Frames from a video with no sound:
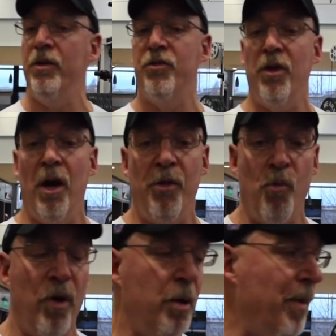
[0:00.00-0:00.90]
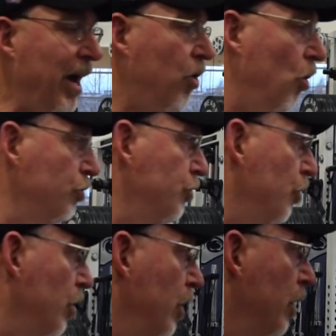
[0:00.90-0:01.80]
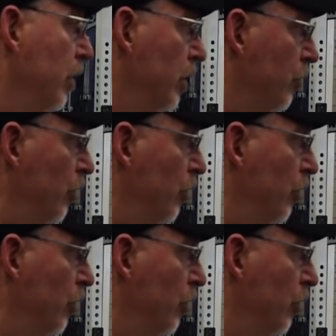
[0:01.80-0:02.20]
He's the running back culture